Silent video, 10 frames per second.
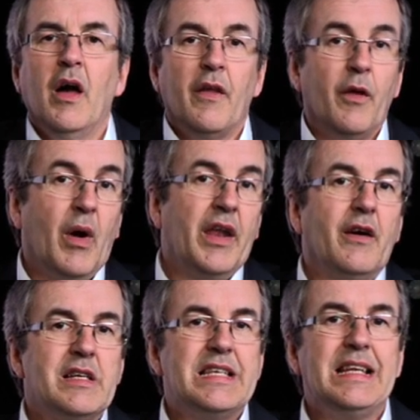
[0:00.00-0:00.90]
The
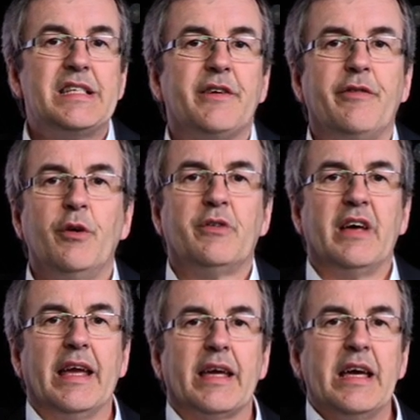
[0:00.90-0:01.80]
190 litre fuel
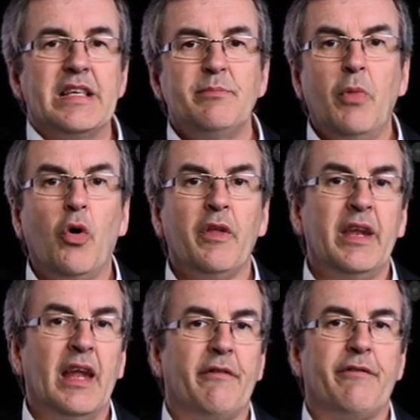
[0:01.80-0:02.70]
tank is more than
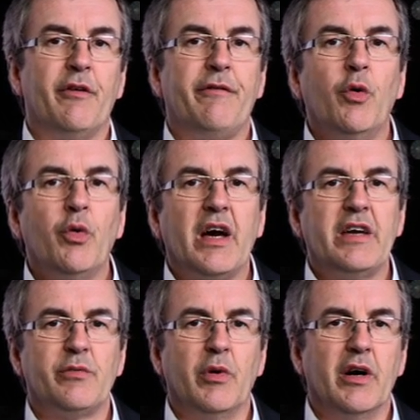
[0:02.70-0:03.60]
enough for a full
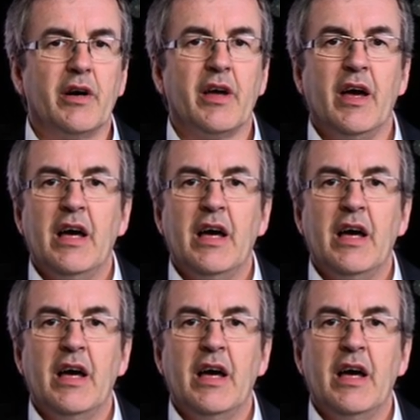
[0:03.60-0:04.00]
day's work,